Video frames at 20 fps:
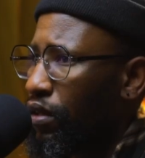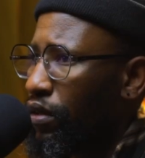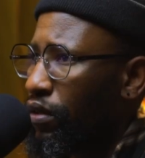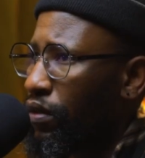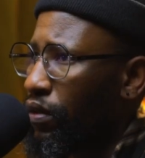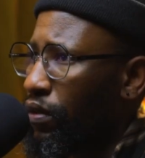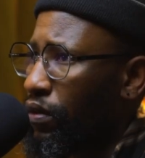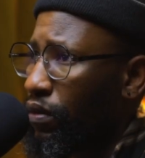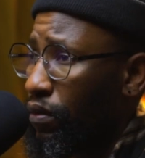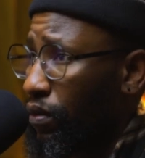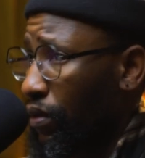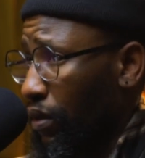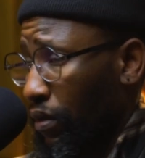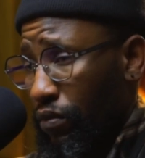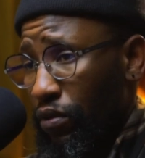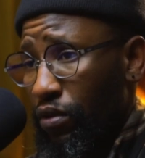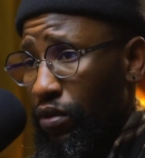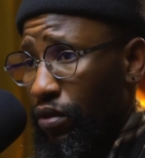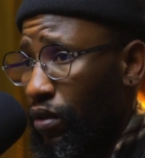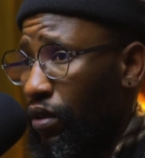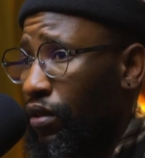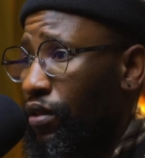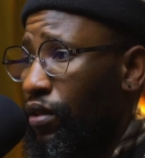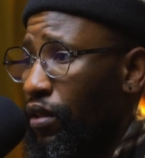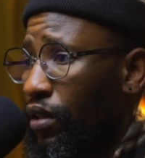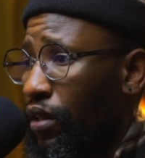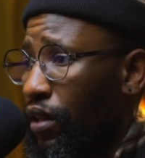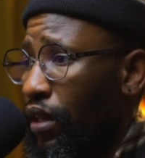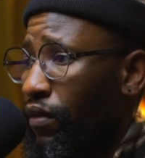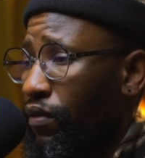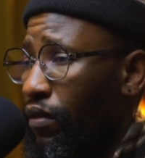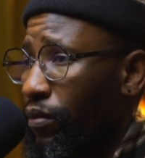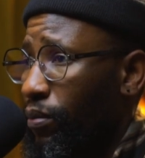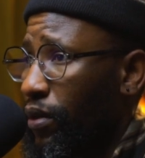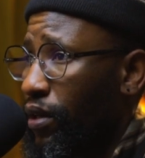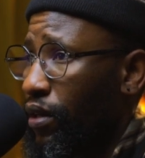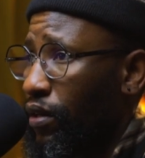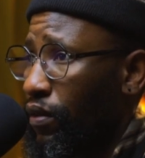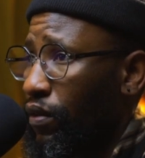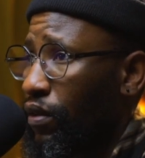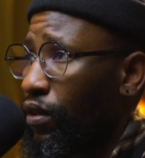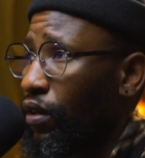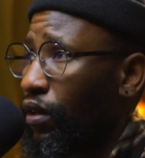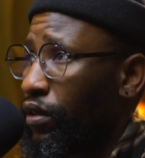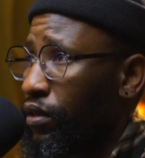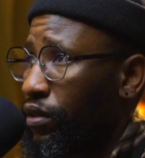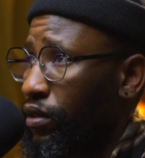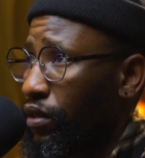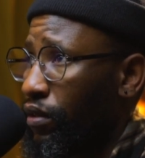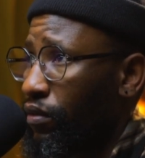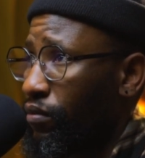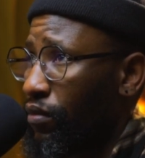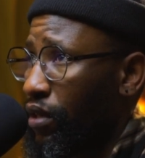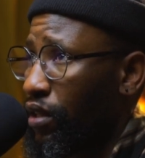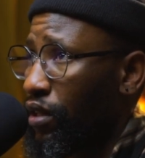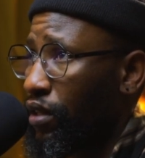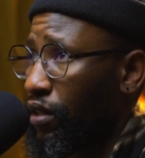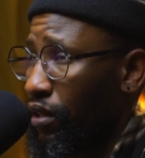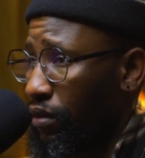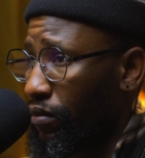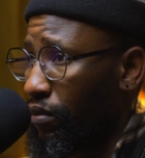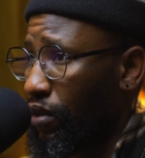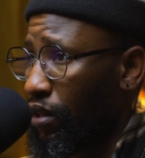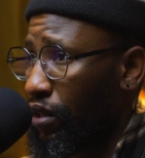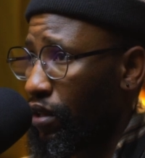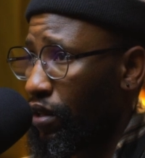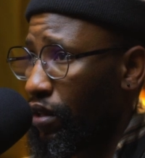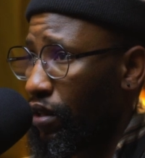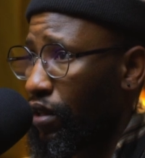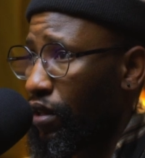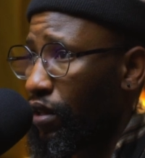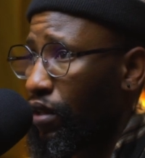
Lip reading: You certainly have a better theology of money than me.